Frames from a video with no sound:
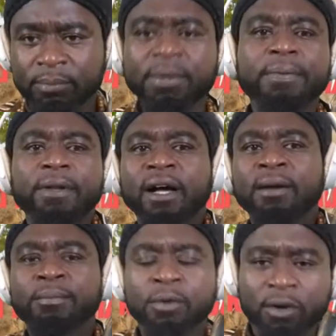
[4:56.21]
People
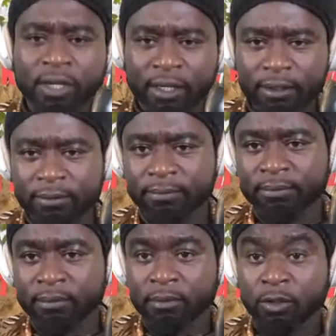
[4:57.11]
are broken.
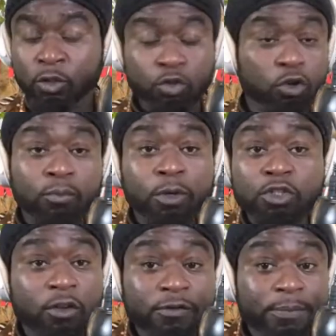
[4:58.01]
So
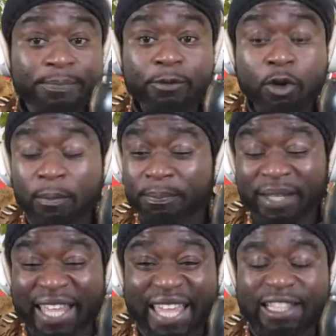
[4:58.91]
most of the
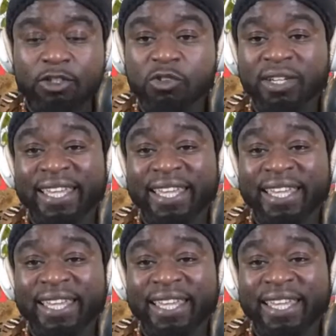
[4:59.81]
complaints you're